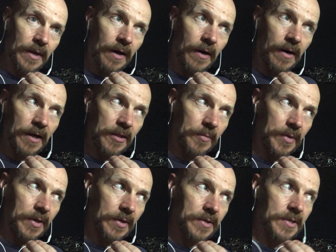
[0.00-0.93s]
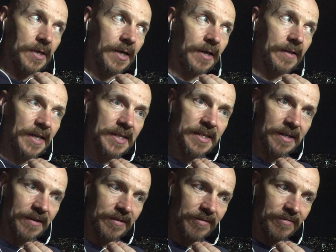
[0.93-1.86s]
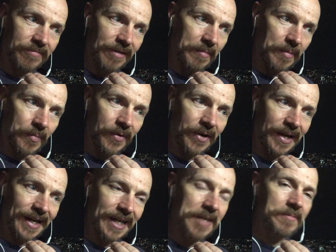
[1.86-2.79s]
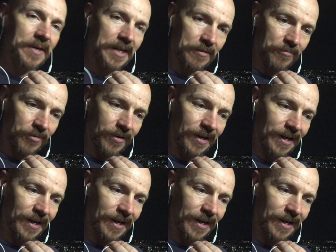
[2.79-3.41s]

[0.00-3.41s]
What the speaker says: either because, that's the grammar point I keep getting wrong.